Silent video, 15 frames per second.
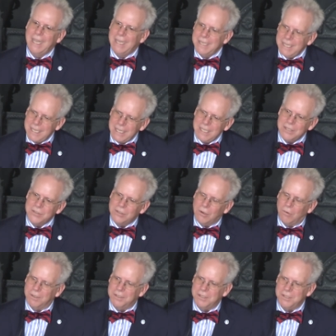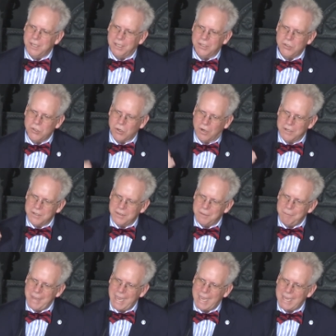and he is going to take charge of the
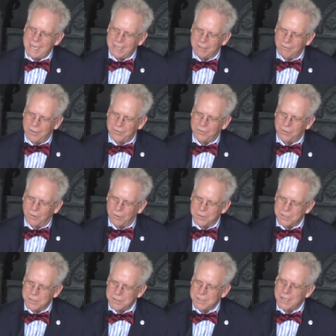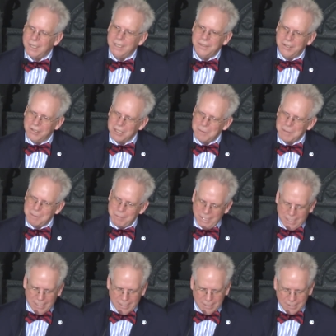paying of the soldiers, they're going to be
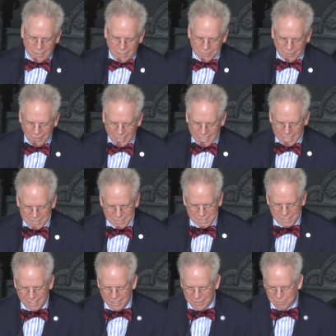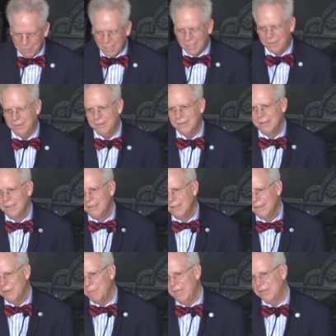paid on the last day of the month.
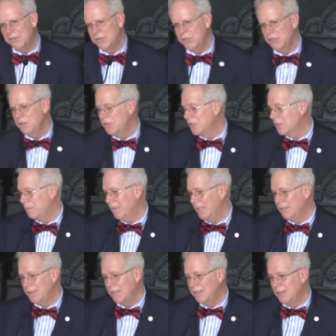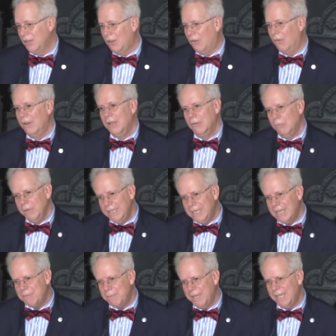The Massachusetts men said, no, we
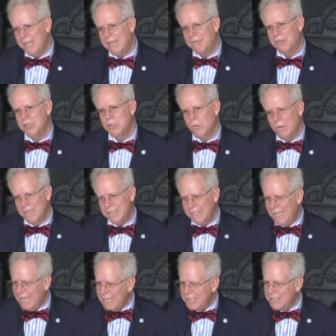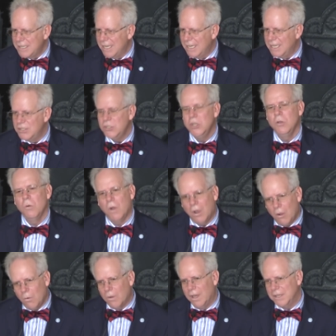get paid every 28 days. You
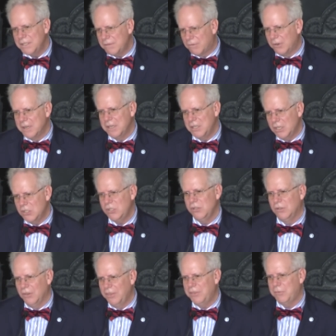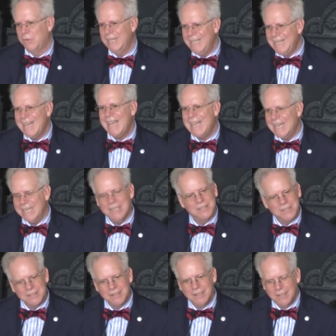owe us for an additional 3
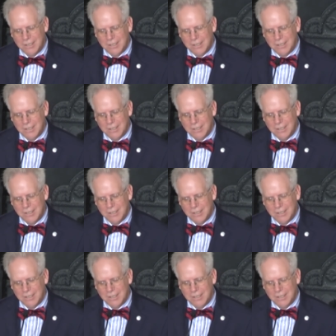days.